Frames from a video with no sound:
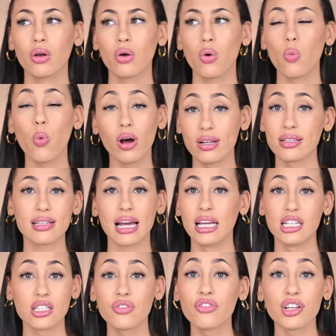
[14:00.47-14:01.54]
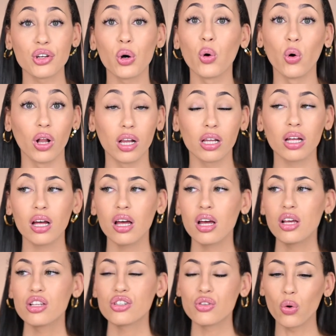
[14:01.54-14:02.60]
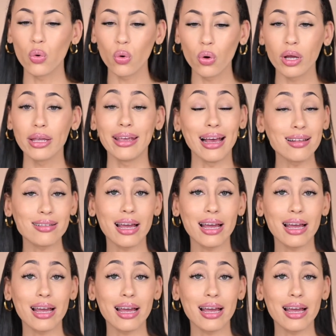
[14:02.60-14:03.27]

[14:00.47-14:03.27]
one size fit all. So yes, I